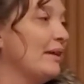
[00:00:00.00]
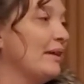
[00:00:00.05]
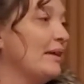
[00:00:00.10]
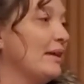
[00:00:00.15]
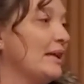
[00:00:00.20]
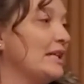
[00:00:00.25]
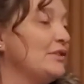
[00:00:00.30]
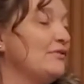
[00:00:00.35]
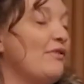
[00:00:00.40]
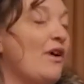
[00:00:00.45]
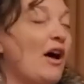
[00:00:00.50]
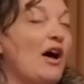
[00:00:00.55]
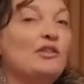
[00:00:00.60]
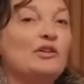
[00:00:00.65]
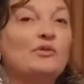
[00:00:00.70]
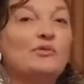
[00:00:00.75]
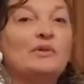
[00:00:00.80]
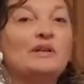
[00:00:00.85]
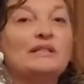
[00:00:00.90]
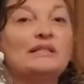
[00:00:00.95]
his
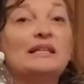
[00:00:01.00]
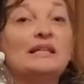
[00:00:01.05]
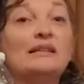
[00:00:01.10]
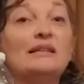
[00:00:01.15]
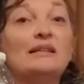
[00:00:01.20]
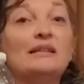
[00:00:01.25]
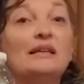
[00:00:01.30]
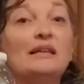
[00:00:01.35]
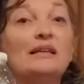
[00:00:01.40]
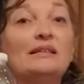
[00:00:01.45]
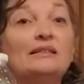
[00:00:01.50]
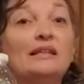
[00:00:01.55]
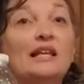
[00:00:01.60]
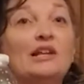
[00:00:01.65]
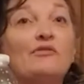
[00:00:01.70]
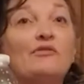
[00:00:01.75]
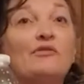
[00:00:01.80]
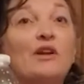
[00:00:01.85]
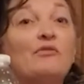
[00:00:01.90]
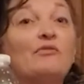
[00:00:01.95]
father was in the
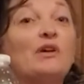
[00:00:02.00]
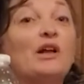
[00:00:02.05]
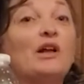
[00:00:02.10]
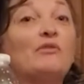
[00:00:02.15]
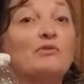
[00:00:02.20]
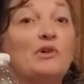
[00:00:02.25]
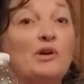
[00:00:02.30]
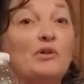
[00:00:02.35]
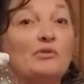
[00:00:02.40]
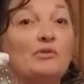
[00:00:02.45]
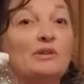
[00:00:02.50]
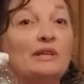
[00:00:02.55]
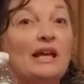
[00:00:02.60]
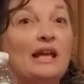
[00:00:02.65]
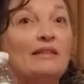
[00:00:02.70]
Santa Fe Railroad,